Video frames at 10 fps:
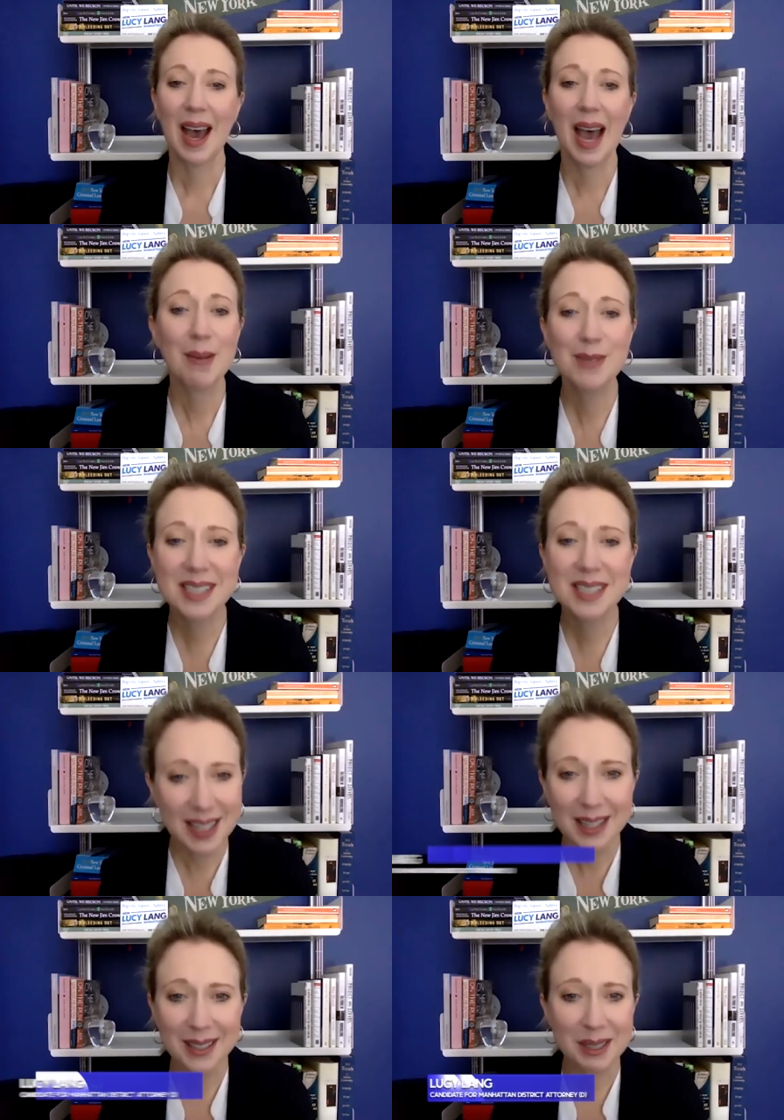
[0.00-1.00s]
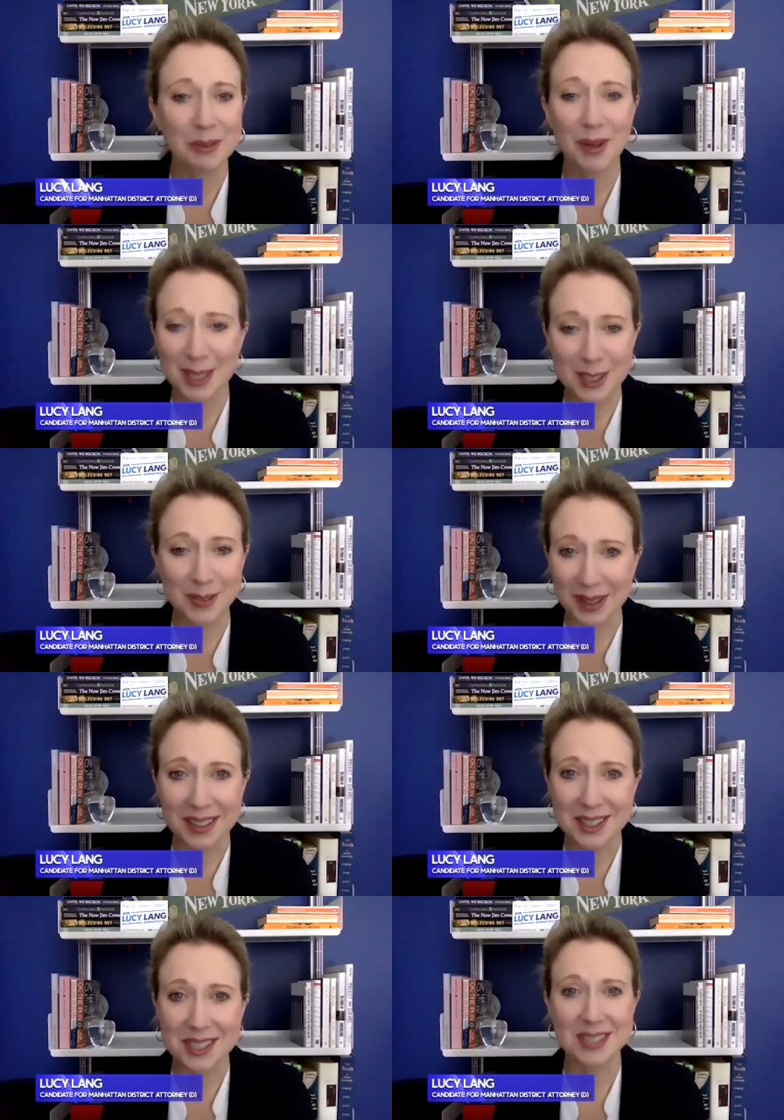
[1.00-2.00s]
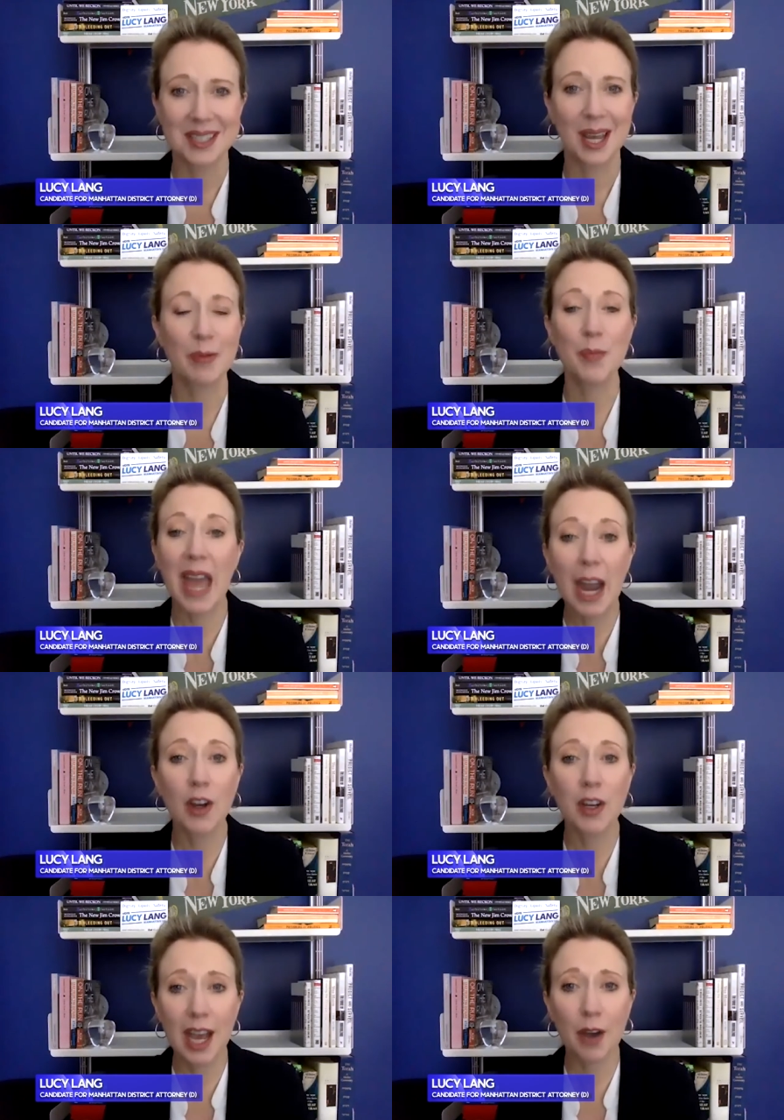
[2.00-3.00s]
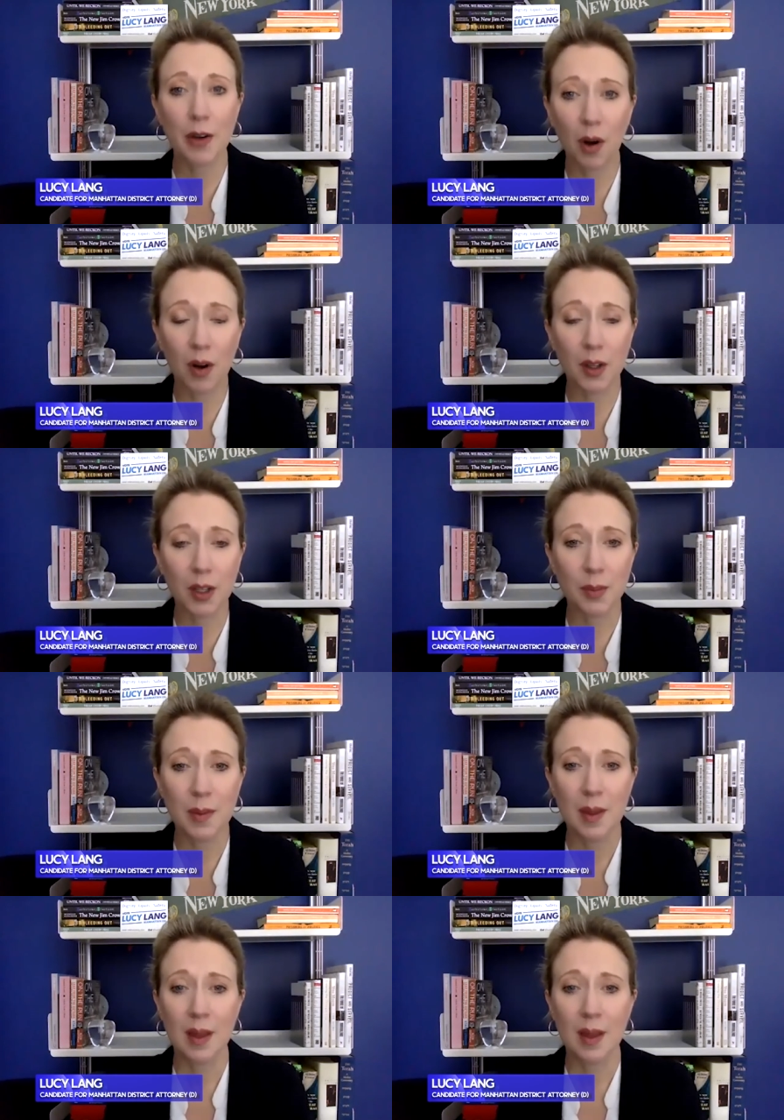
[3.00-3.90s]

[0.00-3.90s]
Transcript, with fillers: I was a kid in Greenwich Village. I'm a parent now in Harlem.